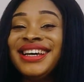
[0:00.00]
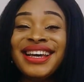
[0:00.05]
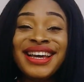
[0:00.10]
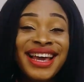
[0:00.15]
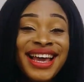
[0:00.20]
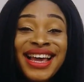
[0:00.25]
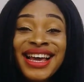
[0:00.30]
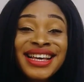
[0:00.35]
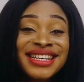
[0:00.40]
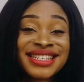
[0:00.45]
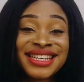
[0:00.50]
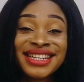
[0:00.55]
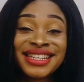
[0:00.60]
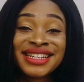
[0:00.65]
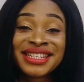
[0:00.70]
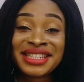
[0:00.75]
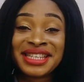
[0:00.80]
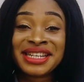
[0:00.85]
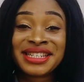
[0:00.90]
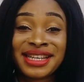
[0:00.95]
See,
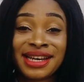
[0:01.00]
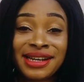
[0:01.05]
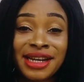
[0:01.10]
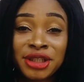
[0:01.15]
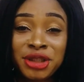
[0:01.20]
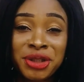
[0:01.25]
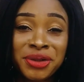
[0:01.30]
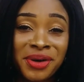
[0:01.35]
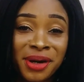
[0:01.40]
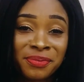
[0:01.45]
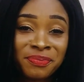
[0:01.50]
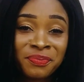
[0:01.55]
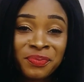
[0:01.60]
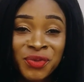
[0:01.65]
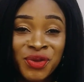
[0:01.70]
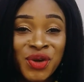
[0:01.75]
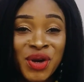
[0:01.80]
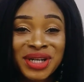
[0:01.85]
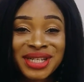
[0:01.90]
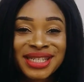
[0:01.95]
these things are natural.
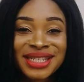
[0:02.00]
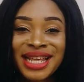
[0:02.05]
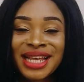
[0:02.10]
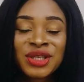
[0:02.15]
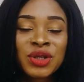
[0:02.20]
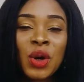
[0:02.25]
Do you understand?